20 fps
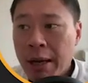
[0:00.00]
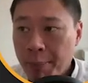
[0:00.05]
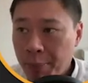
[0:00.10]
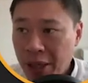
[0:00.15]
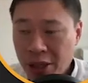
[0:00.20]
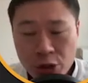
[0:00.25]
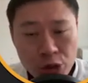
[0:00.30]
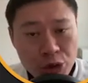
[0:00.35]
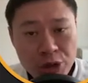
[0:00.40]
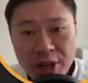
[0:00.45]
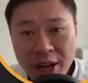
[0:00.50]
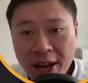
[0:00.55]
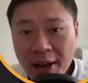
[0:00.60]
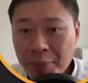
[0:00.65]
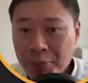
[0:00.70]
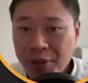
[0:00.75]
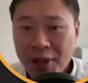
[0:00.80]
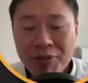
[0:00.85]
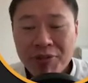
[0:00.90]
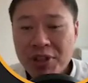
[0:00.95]
but
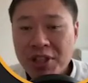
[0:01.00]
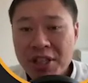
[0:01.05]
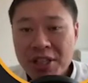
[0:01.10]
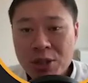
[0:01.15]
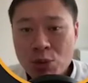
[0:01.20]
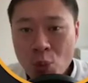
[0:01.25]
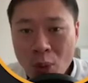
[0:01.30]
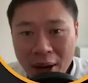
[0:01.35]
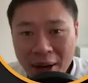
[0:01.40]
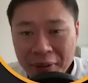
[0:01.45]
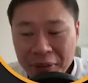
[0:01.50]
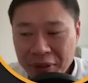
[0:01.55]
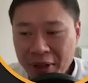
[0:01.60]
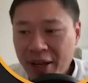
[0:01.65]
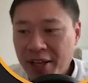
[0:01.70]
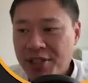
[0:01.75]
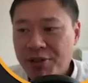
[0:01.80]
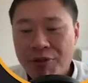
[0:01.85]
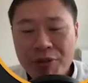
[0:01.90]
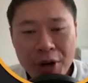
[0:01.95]
3M definitely is one that
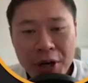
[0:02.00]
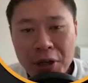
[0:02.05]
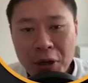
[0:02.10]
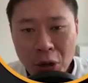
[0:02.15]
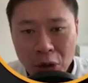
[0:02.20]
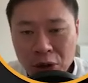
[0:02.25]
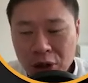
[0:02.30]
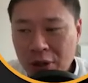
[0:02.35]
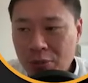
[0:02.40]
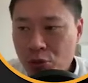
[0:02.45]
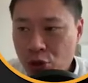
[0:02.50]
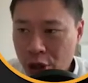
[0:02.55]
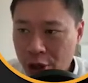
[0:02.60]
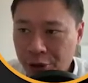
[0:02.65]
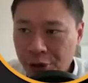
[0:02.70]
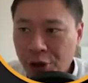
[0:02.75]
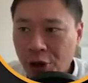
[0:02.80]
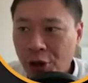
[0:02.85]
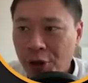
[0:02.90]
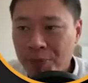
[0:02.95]
has a very long-term track
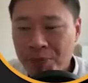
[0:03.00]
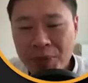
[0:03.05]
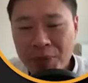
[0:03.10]
record.